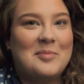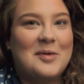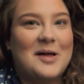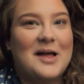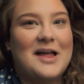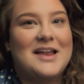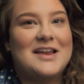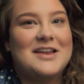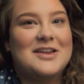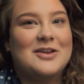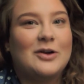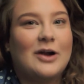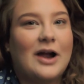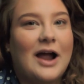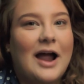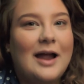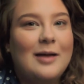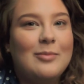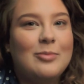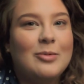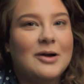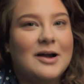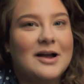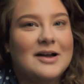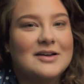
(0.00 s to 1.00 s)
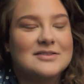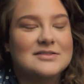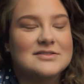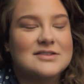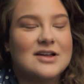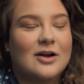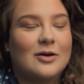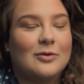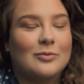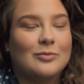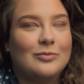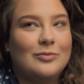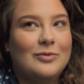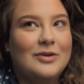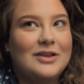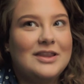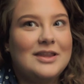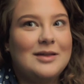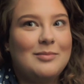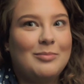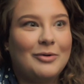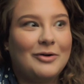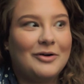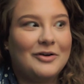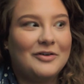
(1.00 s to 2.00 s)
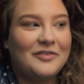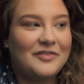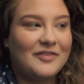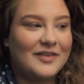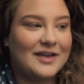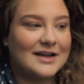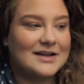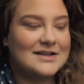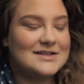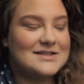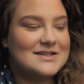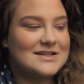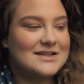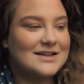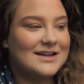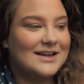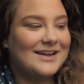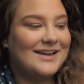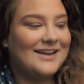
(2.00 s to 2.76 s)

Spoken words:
but your eyebrows are really perfect."